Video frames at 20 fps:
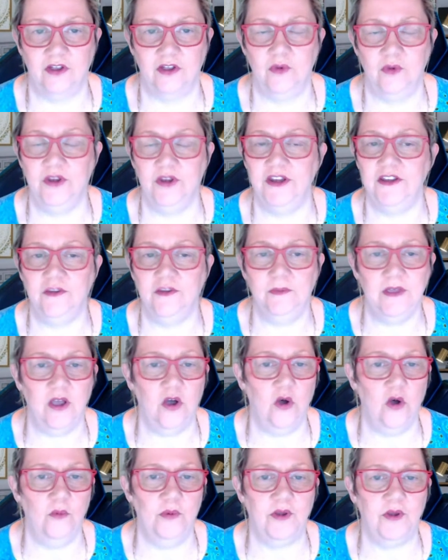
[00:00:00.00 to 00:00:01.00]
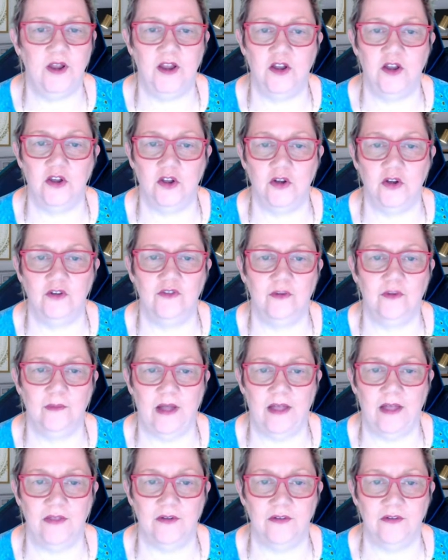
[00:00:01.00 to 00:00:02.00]
We need to be open and learn from
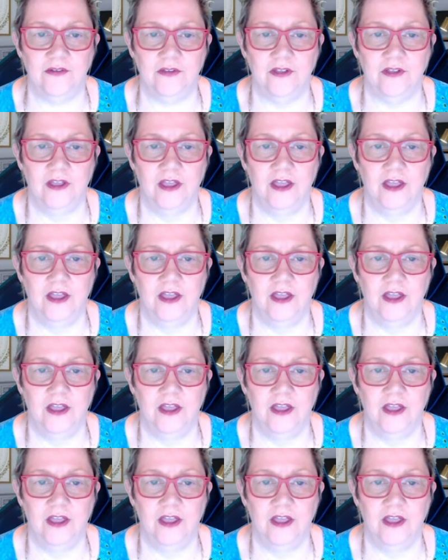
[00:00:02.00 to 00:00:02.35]
others.